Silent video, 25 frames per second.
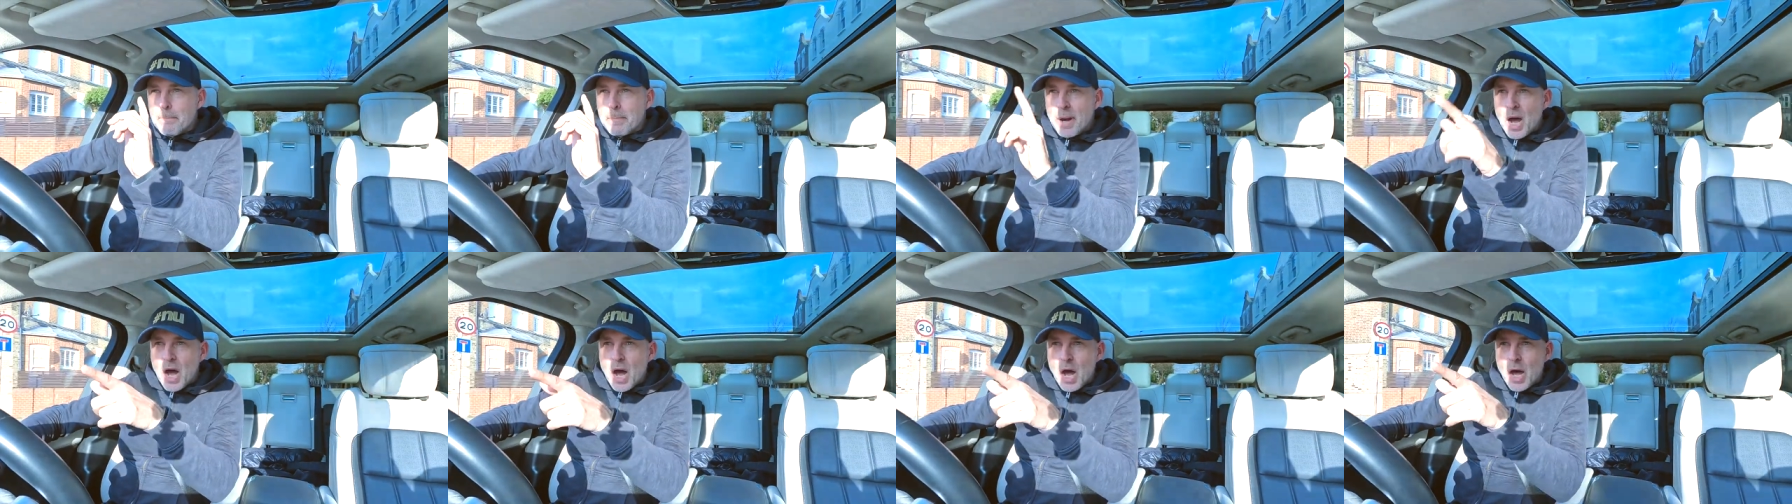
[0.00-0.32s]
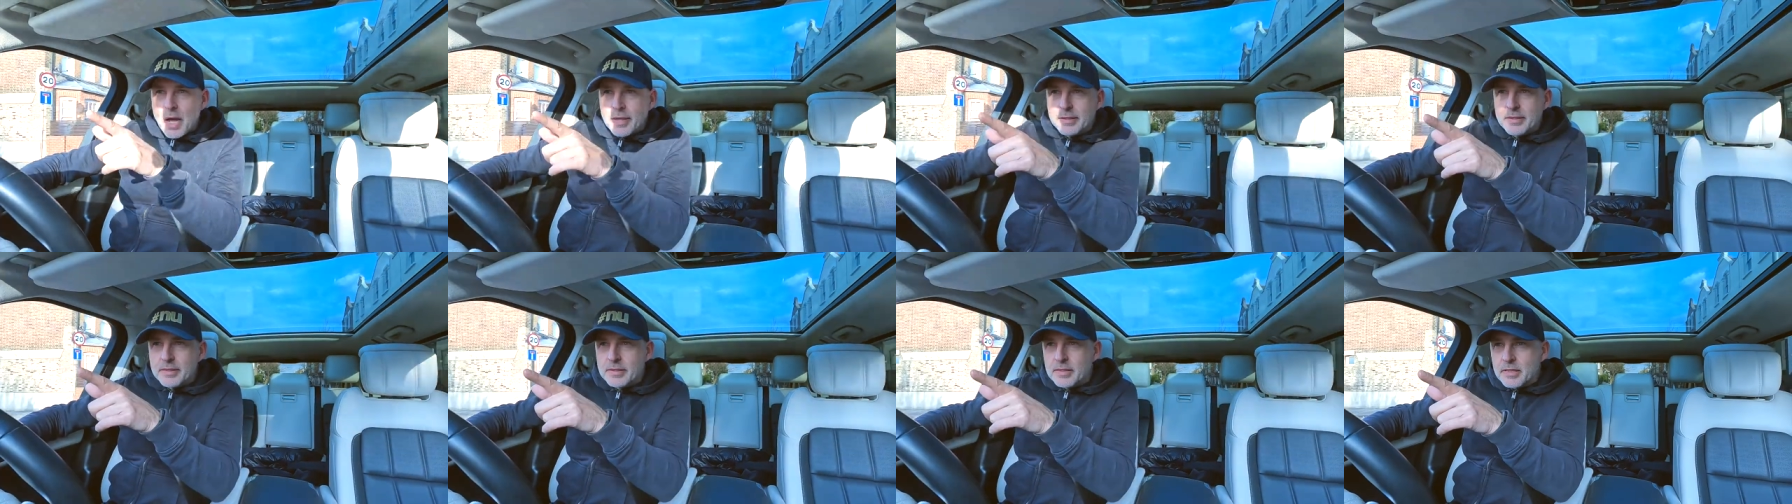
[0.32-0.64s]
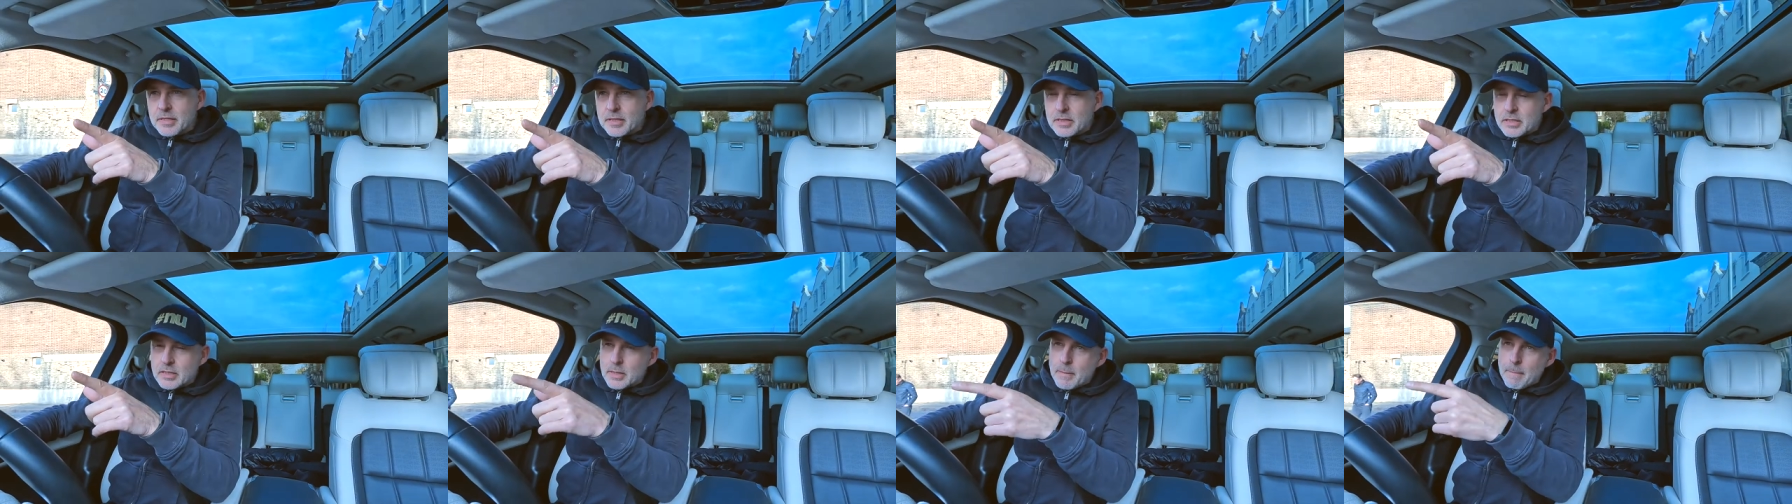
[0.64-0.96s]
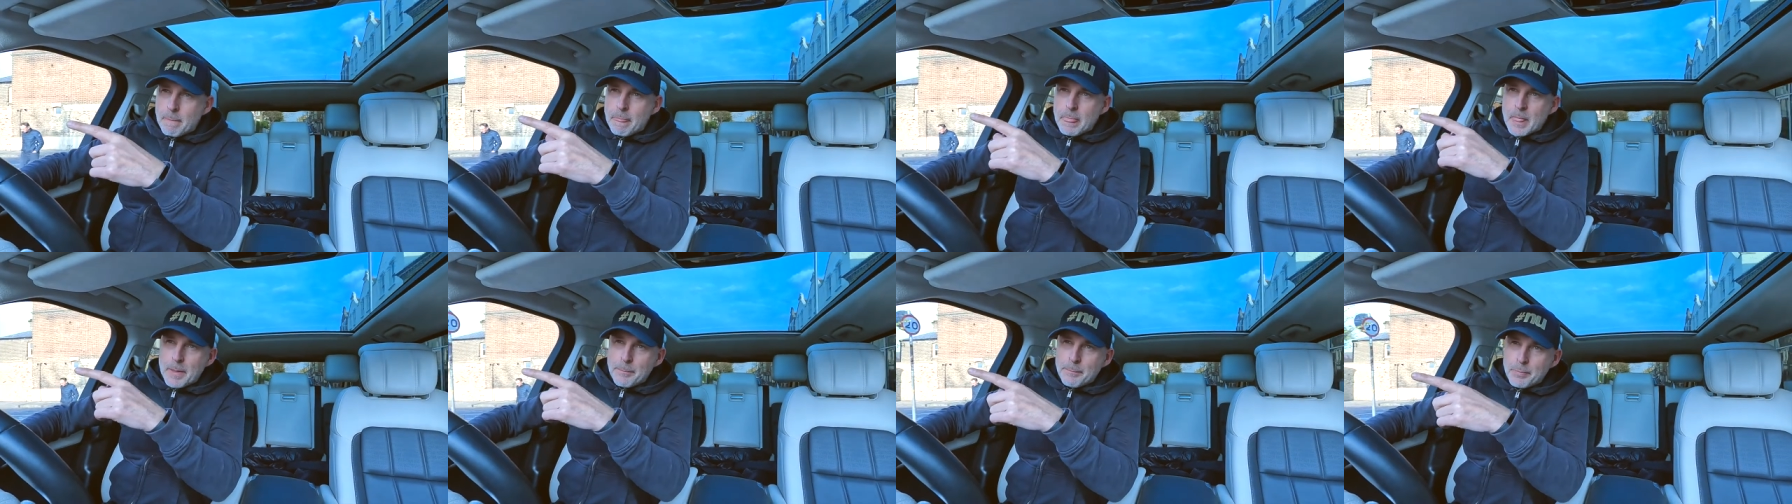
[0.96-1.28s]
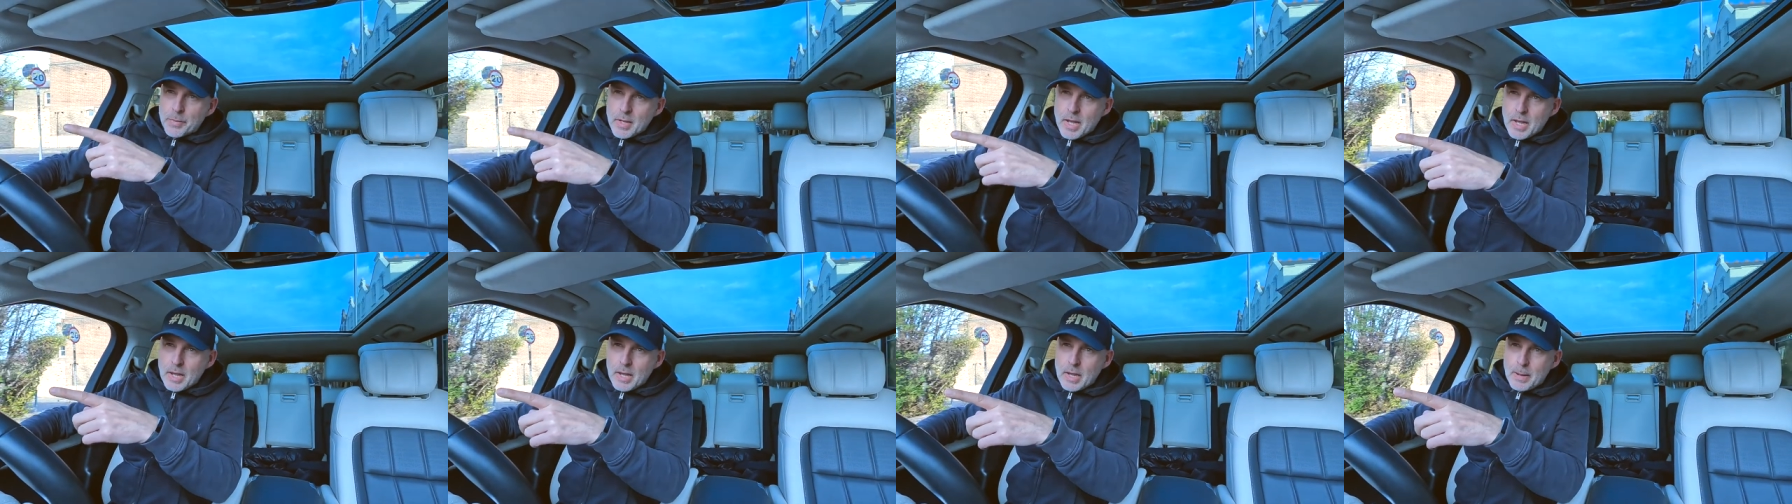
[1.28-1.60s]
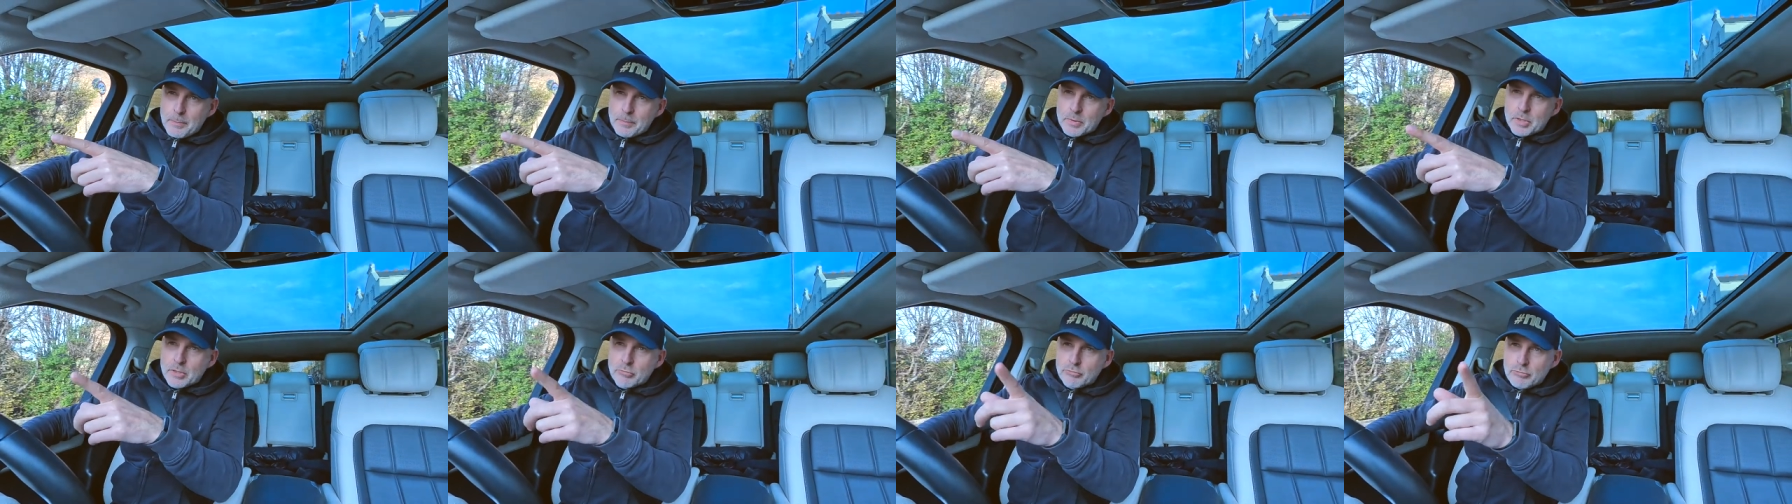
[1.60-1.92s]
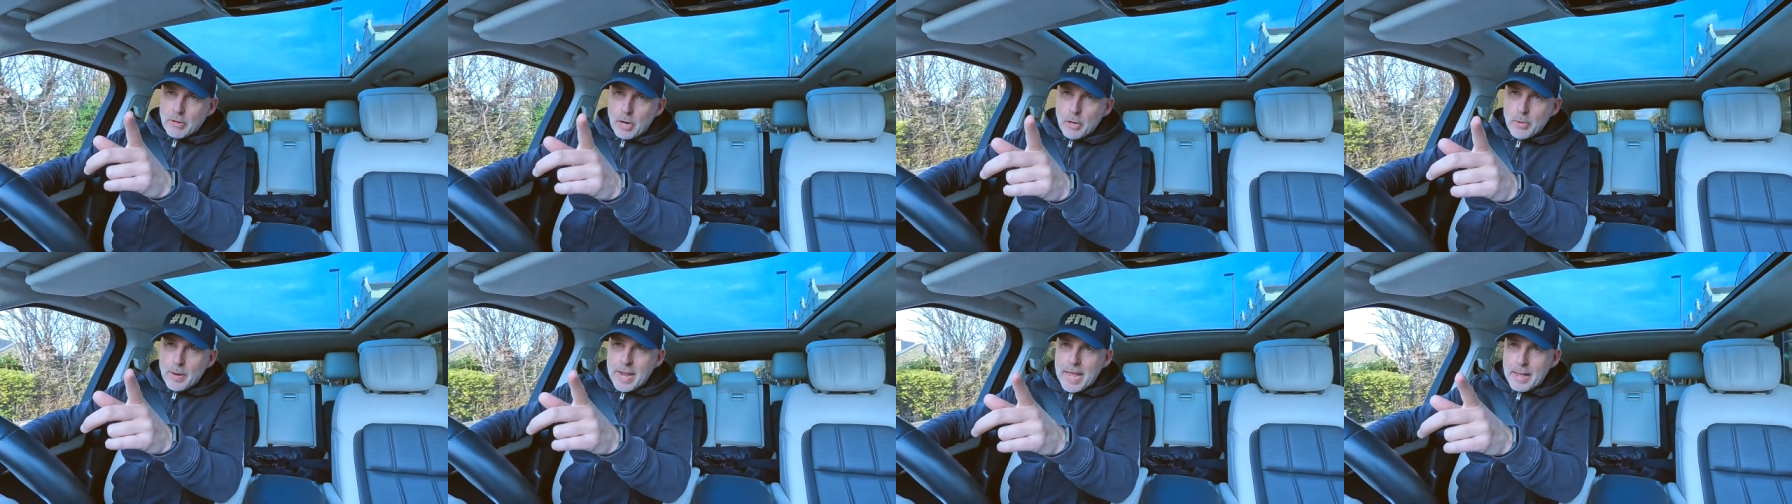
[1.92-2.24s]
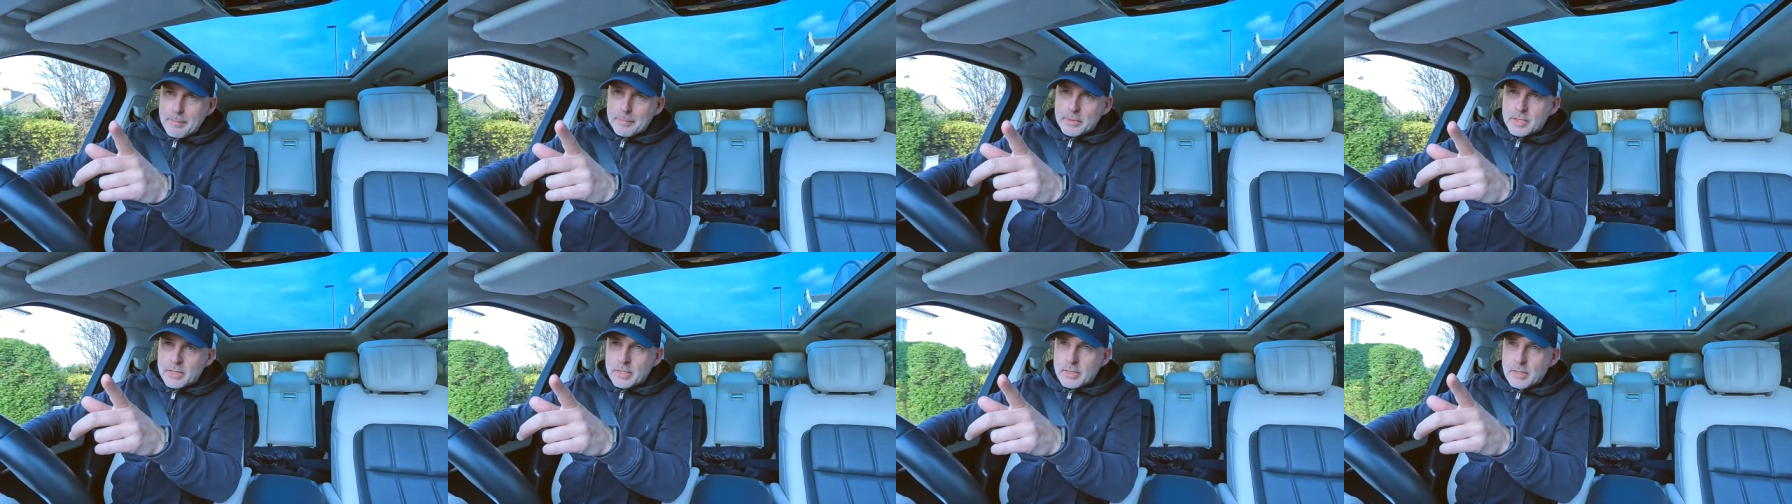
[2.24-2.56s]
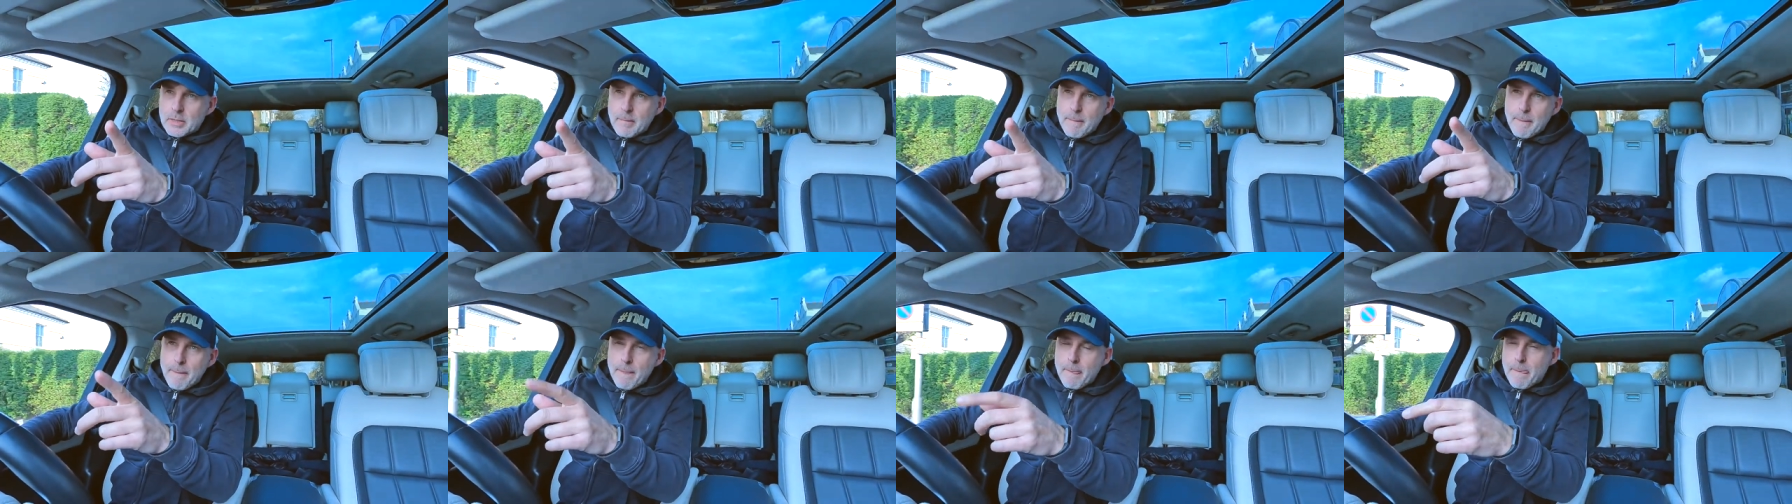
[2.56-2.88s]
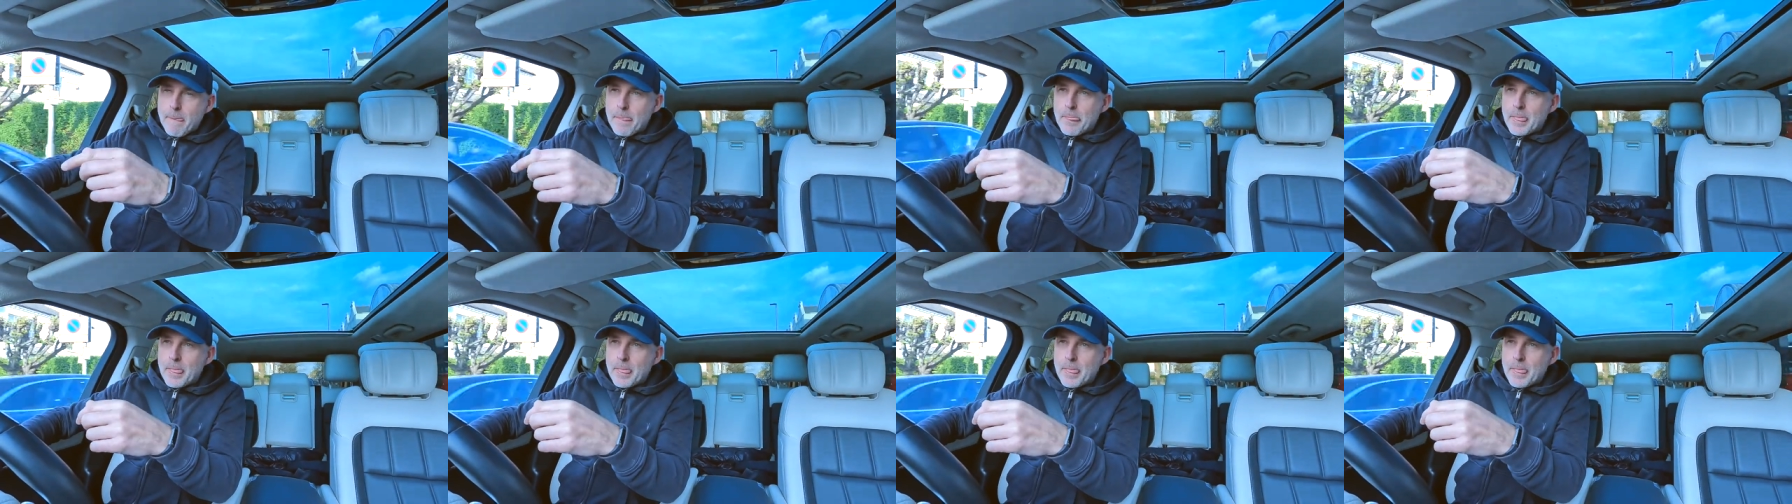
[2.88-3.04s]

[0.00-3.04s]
Barnes, up to Roehampton,